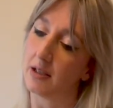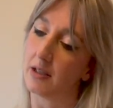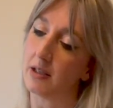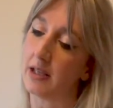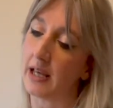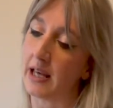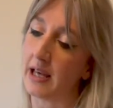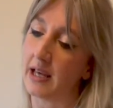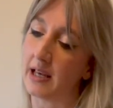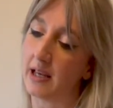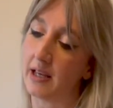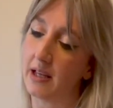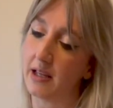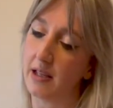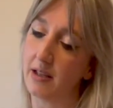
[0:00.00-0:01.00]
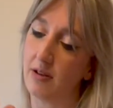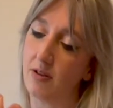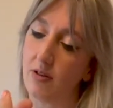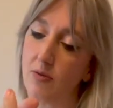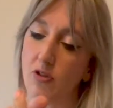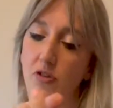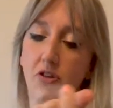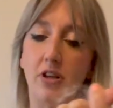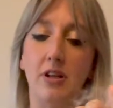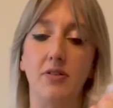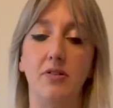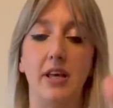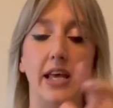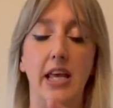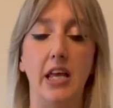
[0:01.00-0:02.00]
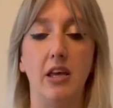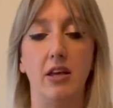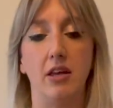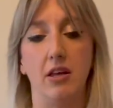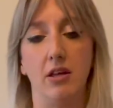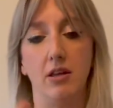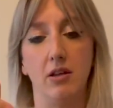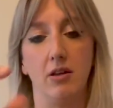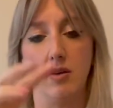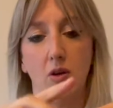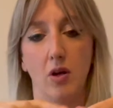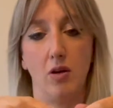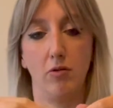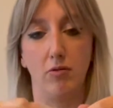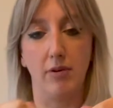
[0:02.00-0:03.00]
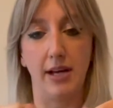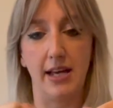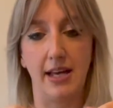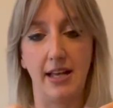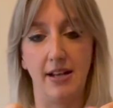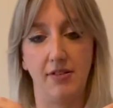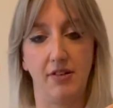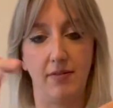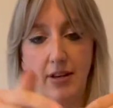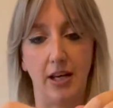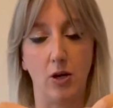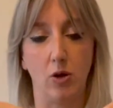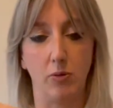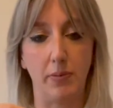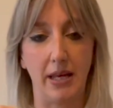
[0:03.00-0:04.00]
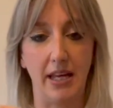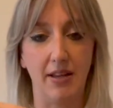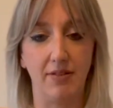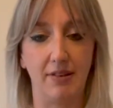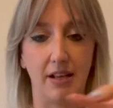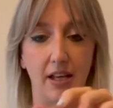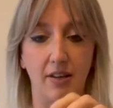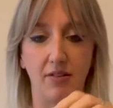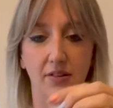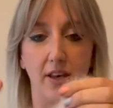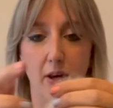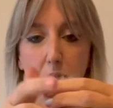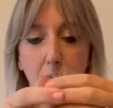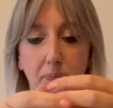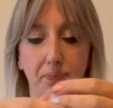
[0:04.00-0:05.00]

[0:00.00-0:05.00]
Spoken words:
and I'm just going to take a relatively long piece like so. I'm